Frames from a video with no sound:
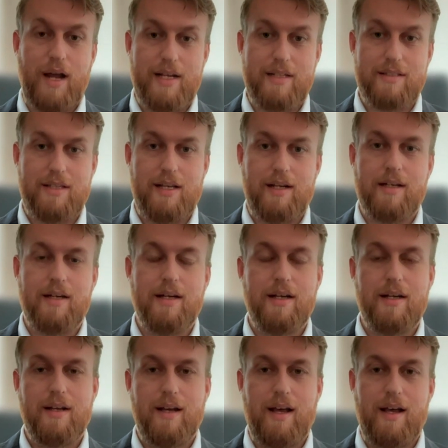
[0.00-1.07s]
rising
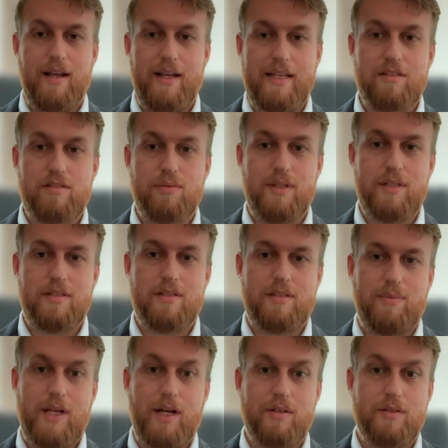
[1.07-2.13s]
interest,
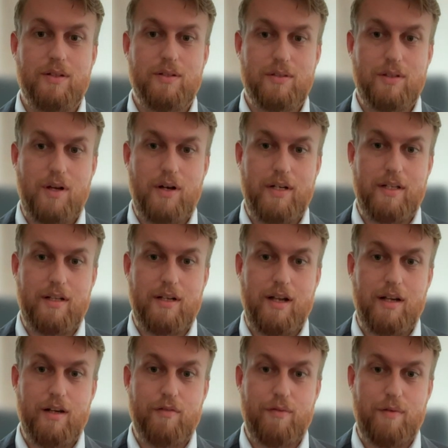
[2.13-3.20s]
we also saw that a
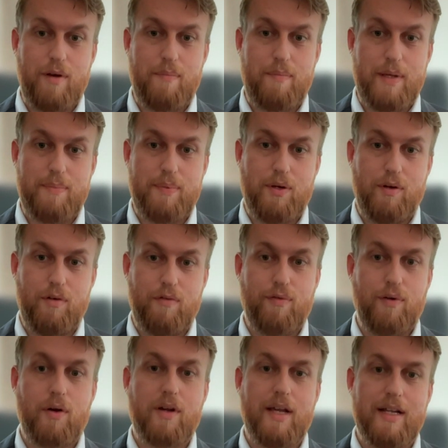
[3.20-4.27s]
lot of people
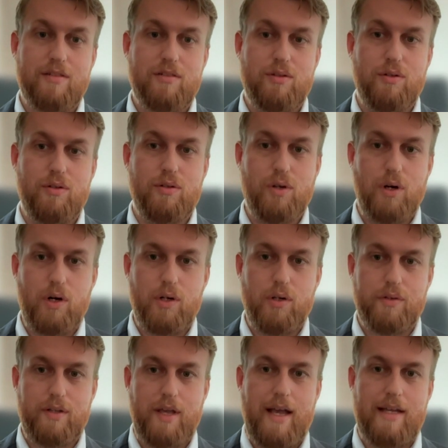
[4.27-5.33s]
flocking to
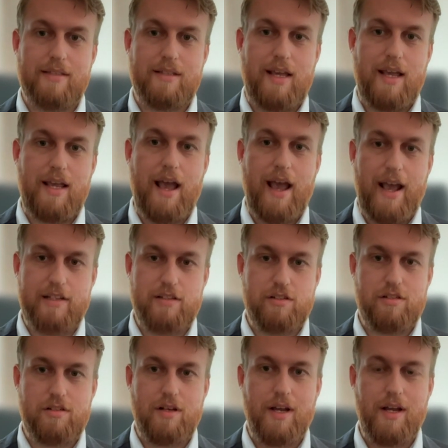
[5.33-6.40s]
gold as a
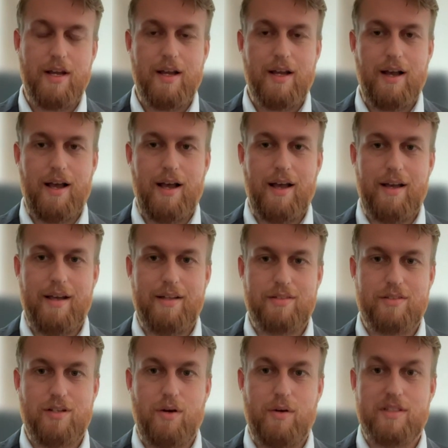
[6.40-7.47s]
hedge.
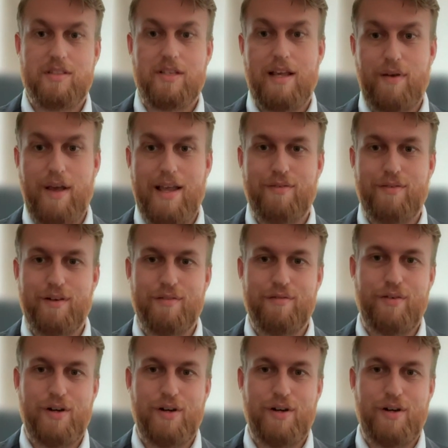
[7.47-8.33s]
So a safe haven